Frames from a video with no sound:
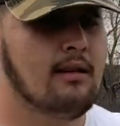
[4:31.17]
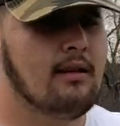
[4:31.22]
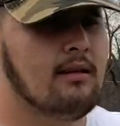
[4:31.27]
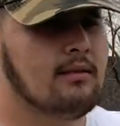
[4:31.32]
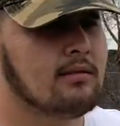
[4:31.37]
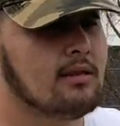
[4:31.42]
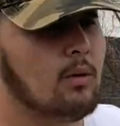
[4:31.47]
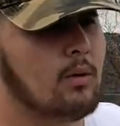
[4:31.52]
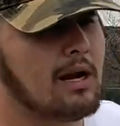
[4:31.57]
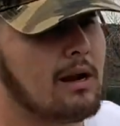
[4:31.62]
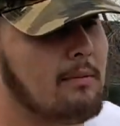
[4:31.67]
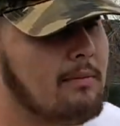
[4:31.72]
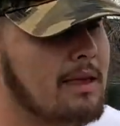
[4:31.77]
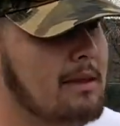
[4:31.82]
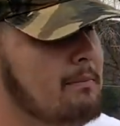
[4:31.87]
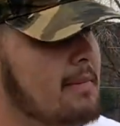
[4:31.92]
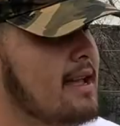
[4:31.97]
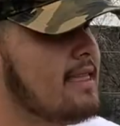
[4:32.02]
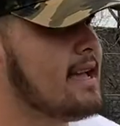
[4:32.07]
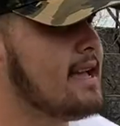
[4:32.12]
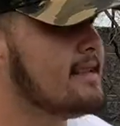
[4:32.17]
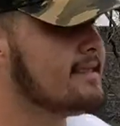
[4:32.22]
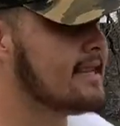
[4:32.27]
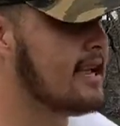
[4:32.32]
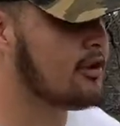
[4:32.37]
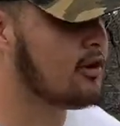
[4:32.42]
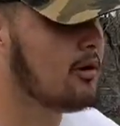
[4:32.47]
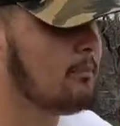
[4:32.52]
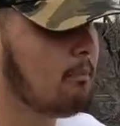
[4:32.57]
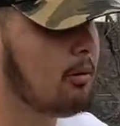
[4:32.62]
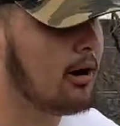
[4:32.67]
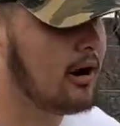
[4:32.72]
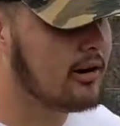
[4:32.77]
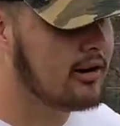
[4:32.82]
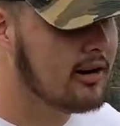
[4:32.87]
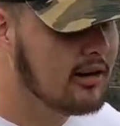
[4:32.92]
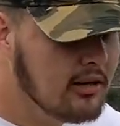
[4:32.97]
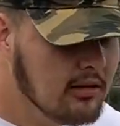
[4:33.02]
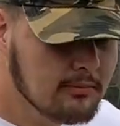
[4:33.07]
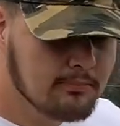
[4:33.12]
So what I mean by that is that your
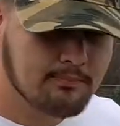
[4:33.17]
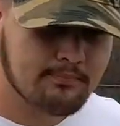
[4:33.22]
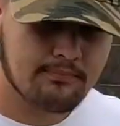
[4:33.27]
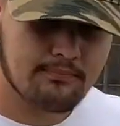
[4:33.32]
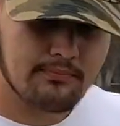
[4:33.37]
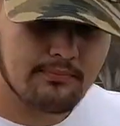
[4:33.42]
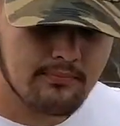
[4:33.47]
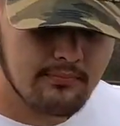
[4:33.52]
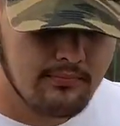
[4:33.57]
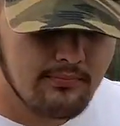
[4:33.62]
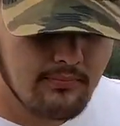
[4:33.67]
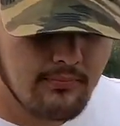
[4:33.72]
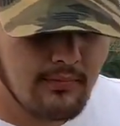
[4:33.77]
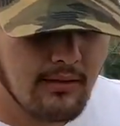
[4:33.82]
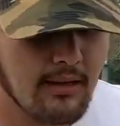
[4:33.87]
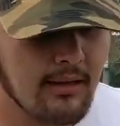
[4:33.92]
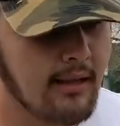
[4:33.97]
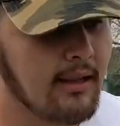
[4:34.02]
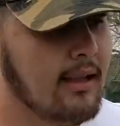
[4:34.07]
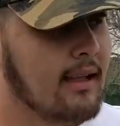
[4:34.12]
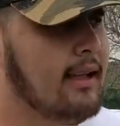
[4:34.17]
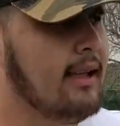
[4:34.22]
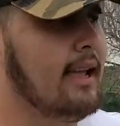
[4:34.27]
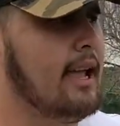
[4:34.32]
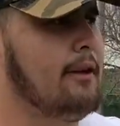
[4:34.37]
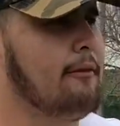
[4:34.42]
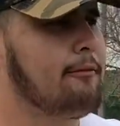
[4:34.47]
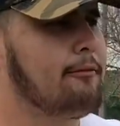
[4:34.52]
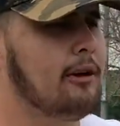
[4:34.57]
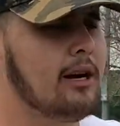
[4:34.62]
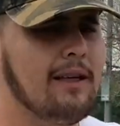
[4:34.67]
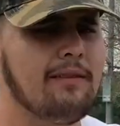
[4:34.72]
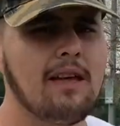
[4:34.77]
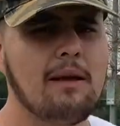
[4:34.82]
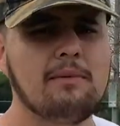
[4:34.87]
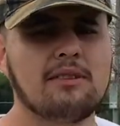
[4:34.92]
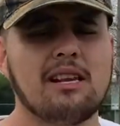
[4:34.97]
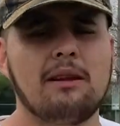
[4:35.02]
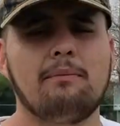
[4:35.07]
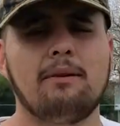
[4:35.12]
partner, in front of them is
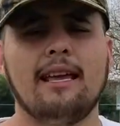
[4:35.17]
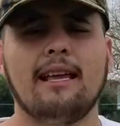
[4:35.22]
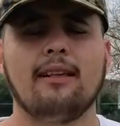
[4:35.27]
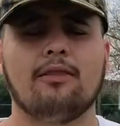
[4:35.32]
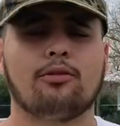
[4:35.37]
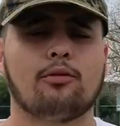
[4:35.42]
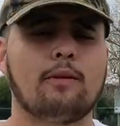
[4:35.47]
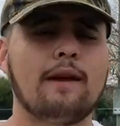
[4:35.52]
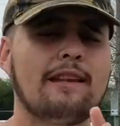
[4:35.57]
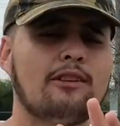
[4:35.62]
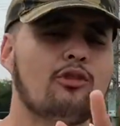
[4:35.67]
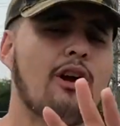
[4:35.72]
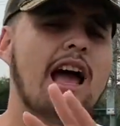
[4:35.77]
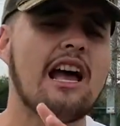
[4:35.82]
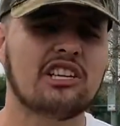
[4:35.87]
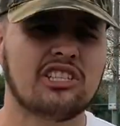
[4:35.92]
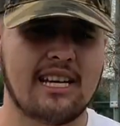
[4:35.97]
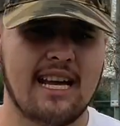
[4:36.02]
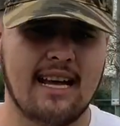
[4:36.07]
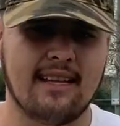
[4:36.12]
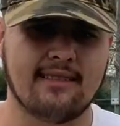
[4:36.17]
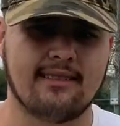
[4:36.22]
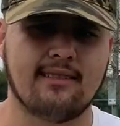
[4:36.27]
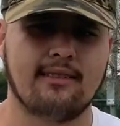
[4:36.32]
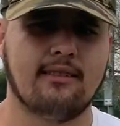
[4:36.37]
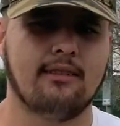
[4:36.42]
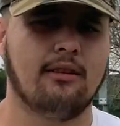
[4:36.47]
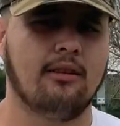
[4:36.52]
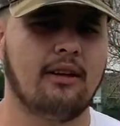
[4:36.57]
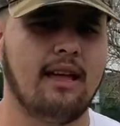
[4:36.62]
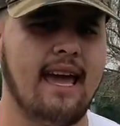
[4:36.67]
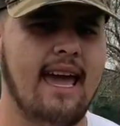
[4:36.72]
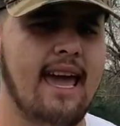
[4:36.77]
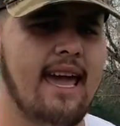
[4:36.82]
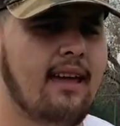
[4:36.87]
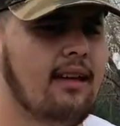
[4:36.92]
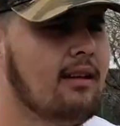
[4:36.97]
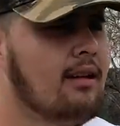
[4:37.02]
gonna be 3 trash cans, okay?